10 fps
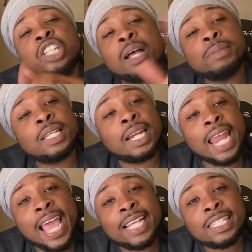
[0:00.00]
jump to the
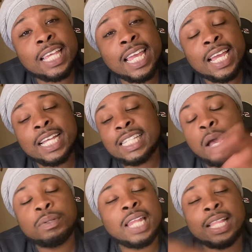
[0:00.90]
last scene because
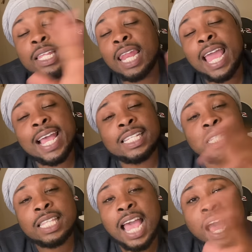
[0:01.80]
that was, like, the
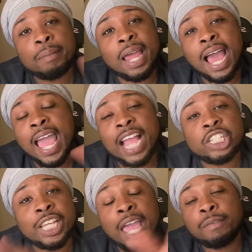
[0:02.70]
last time that I
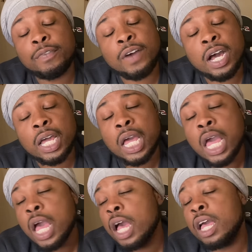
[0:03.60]
actually gave a fuck
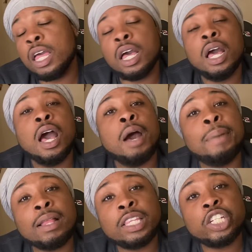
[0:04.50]

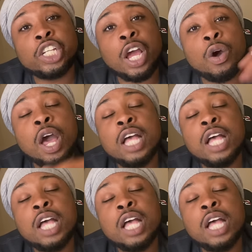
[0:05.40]
about this show.